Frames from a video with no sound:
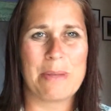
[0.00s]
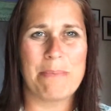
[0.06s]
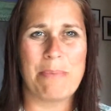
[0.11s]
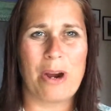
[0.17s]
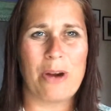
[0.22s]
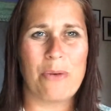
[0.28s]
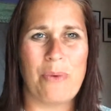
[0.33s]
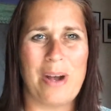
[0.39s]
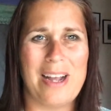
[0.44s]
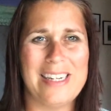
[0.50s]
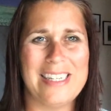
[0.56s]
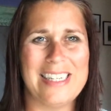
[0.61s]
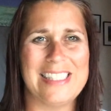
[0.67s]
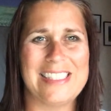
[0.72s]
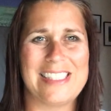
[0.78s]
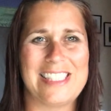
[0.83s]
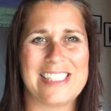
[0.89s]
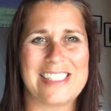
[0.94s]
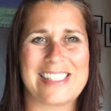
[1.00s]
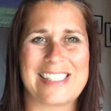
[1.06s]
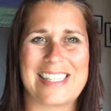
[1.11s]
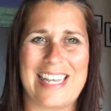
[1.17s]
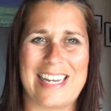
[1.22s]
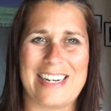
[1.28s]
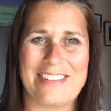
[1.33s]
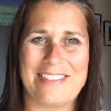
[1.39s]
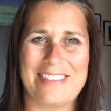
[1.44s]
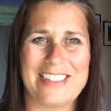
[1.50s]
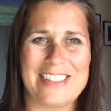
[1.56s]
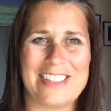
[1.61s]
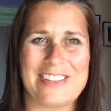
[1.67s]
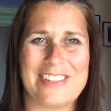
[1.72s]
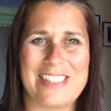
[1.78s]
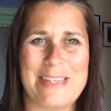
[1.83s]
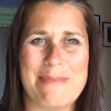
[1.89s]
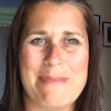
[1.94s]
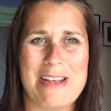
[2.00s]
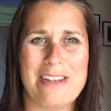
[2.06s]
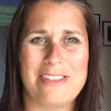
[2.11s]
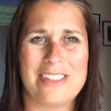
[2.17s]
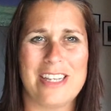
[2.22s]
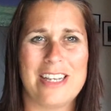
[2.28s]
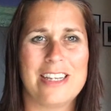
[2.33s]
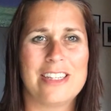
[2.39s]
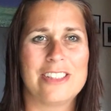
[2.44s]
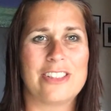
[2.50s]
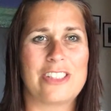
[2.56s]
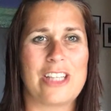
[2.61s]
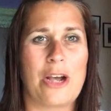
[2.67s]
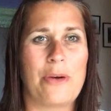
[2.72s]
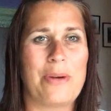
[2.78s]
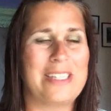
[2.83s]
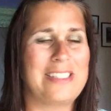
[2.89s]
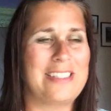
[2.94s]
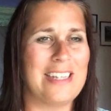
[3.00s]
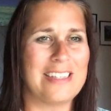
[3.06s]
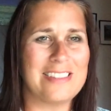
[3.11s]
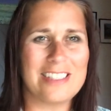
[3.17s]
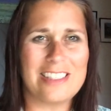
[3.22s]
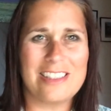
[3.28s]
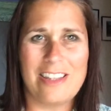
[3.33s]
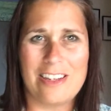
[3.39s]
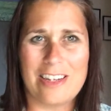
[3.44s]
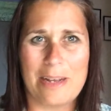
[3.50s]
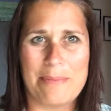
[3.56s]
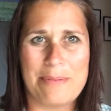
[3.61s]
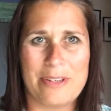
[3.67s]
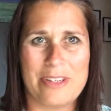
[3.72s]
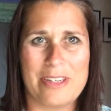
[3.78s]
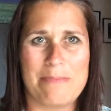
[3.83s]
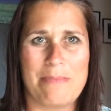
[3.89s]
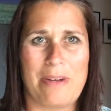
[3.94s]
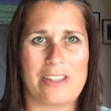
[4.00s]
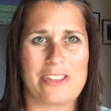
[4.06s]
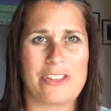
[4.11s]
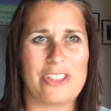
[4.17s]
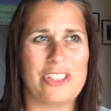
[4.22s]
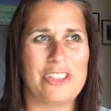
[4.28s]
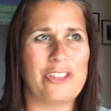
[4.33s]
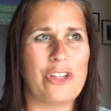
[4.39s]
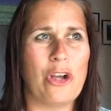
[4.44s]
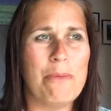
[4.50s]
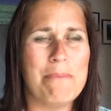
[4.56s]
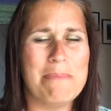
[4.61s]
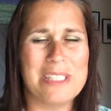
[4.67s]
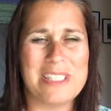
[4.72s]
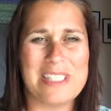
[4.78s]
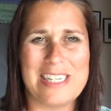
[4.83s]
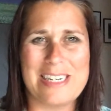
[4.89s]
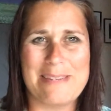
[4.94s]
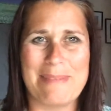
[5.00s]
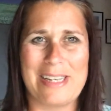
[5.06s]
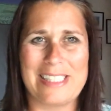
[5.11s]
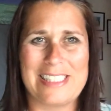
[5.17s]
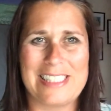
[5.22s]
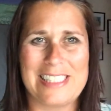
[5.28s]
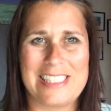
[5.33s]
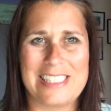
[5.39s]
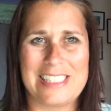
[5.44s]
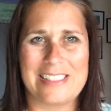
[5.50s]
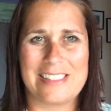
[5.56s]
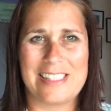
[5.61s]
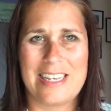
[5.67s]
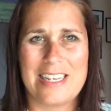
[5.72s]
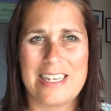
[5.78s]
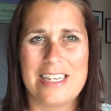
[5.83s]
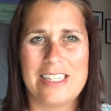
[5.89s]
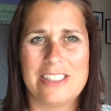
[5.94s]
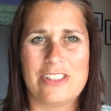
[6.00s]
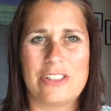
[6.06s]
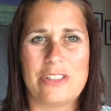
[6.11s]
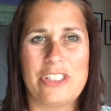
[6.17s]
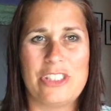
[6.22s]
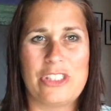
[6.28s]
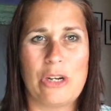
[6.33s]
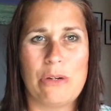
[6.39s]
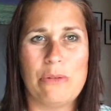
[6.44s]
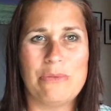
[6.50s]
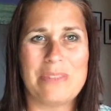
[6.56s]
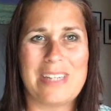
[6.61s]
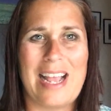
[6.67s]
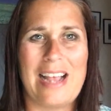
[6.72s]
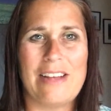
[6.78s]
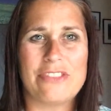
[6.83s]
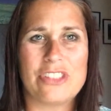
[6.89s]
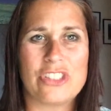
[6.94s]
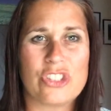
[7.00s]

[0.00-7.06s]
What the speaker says: Part 1 is just getting rid of those emails so it doesn't clog up your inbox, so you don't miss any messages, so you don't have to